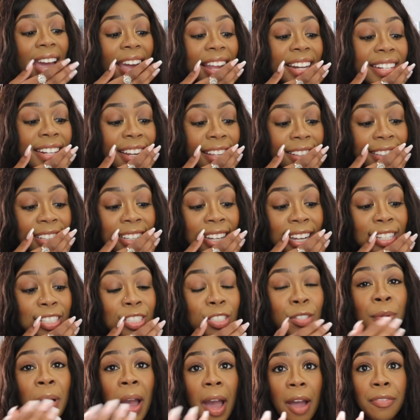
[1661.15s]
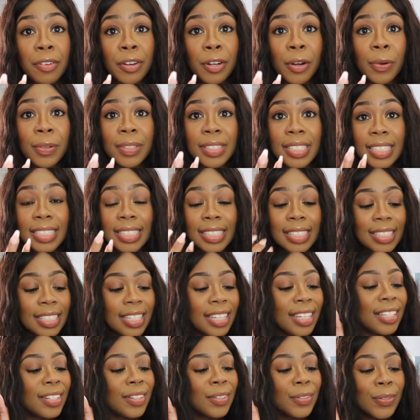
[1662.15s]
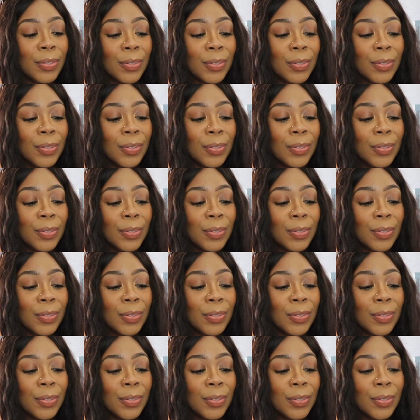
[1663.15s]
and nothing I do ever goes unseen.